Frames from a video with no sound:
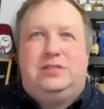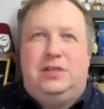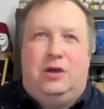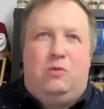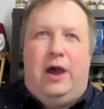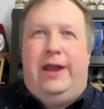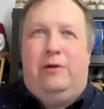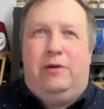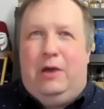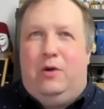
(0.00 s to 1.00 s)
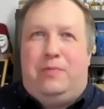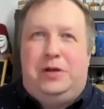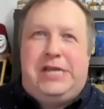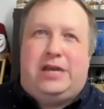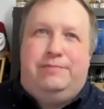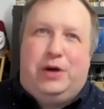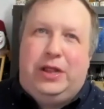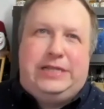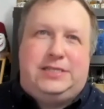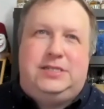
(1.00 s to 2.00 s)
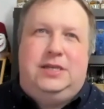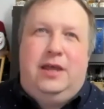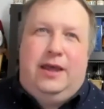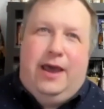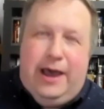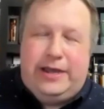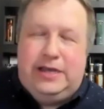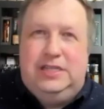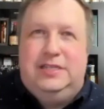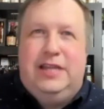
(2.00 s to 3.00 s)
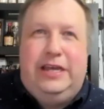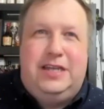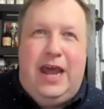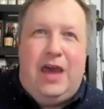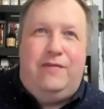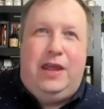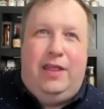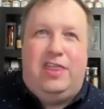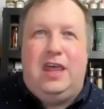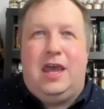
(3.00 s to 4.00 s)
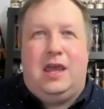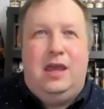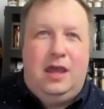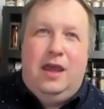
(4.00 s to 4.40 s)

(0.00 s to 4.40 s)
so one, it will protect bullets because it's nice and heavy and thick,